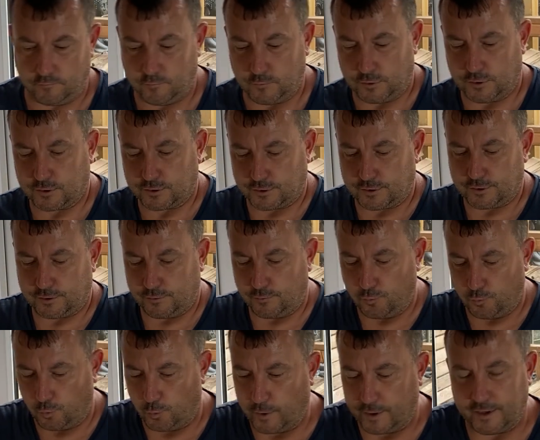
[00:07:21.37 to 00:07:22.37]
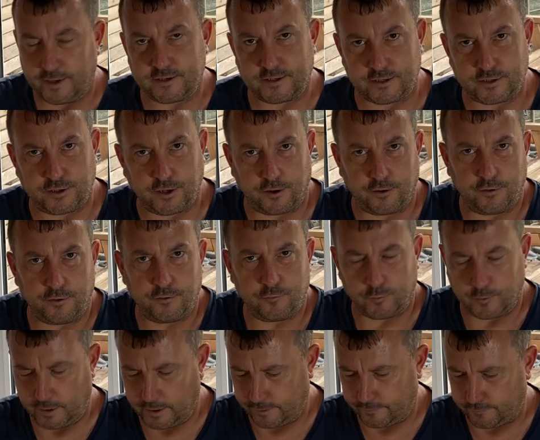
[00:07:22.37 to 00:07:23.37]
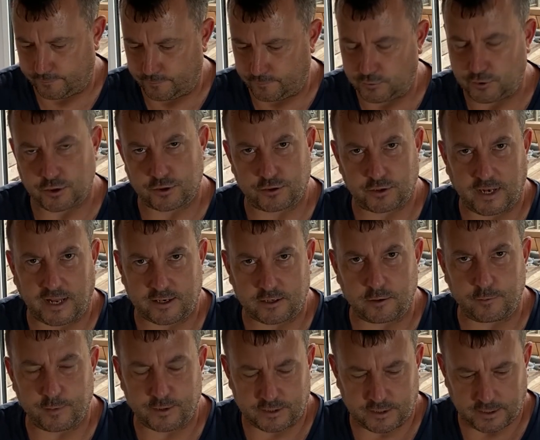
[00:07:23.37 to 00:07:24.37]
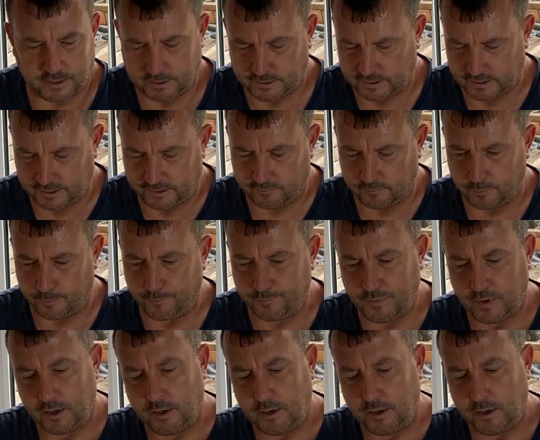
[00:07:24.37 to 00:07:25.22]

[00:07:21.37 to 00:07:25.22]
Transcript: just when this is done, we'll have just Lactobacillus serum